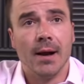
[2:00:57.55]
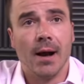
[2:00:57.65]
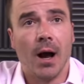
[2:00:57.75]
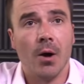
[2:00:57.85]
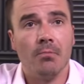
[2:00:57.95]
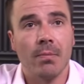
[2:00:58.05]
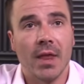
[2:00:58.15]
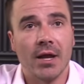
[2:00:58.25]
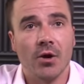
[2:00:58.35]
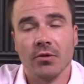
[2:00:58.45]
Um,
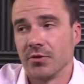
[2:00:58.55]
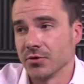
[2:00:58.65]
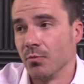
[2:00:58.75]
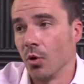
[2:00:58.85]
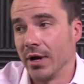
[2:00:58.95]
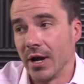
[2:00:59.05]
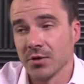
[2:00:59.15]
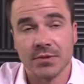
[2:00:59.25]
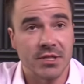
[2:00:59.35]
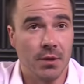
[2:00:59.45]
I know that there's more
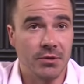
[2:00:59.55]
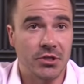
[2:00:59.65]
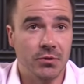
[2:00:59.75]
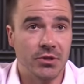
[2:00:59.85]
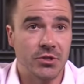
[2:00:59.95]
announcements coming to it.